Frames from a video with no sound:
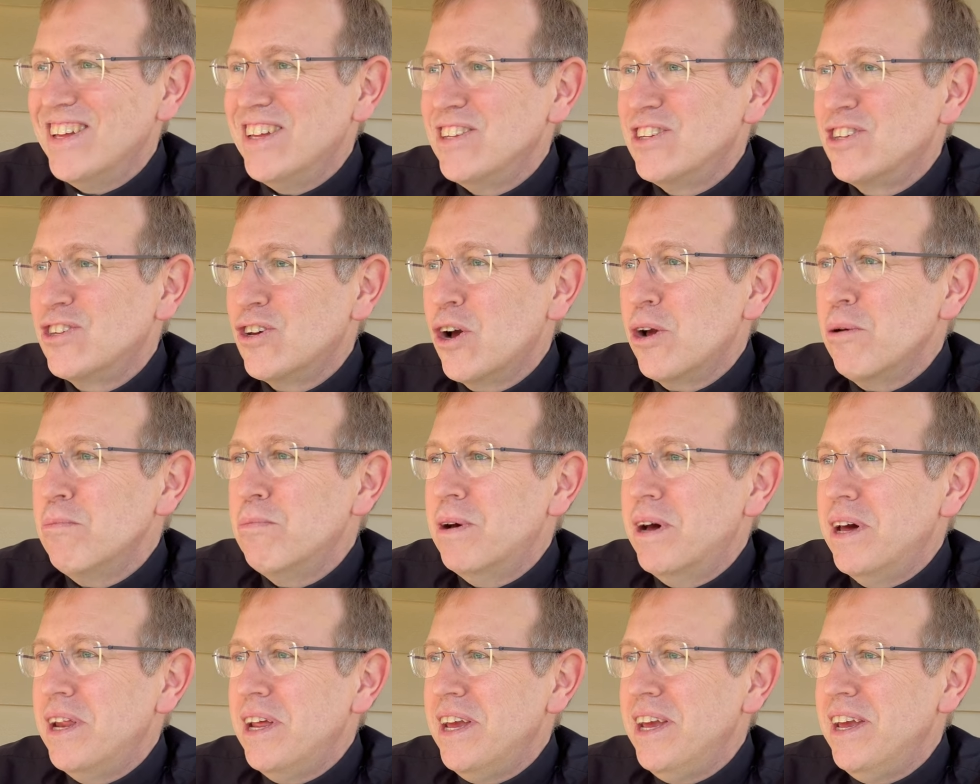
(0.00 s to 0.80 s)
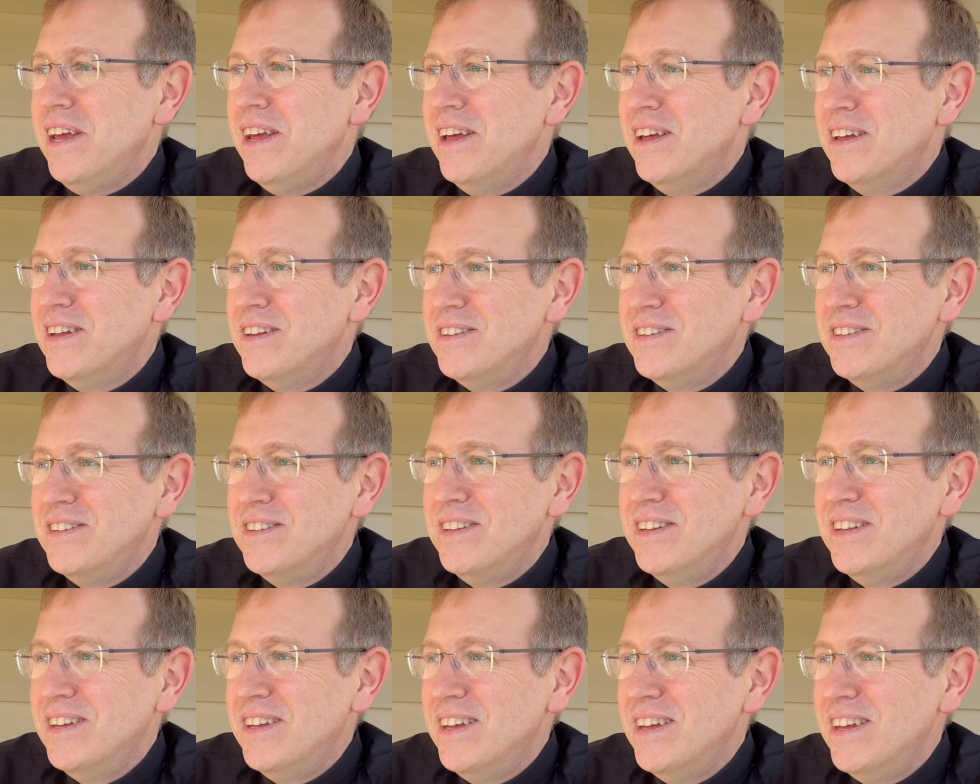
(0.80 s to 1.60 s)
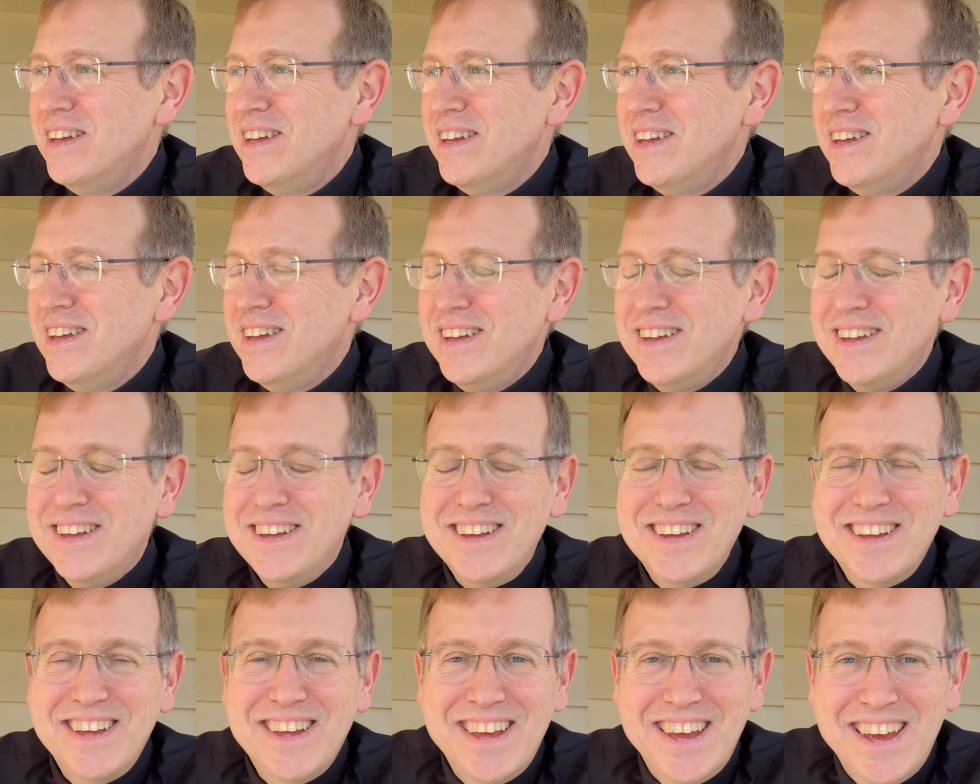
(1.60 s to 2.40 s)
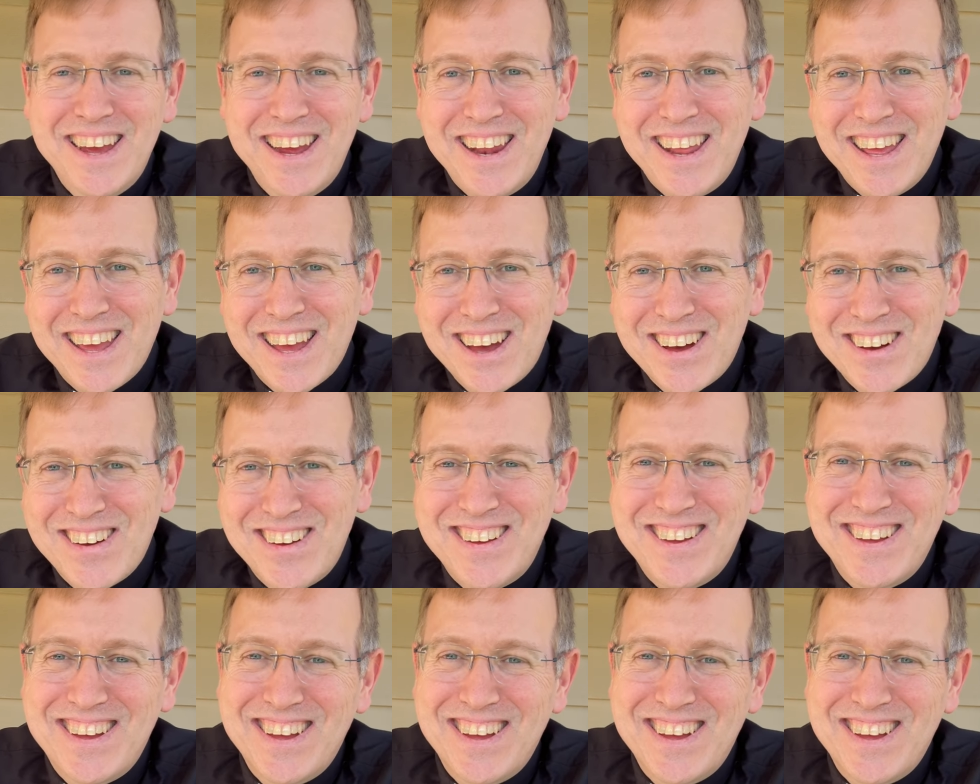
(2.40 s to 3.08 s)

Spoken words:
Sorry, buddy. Anyhow.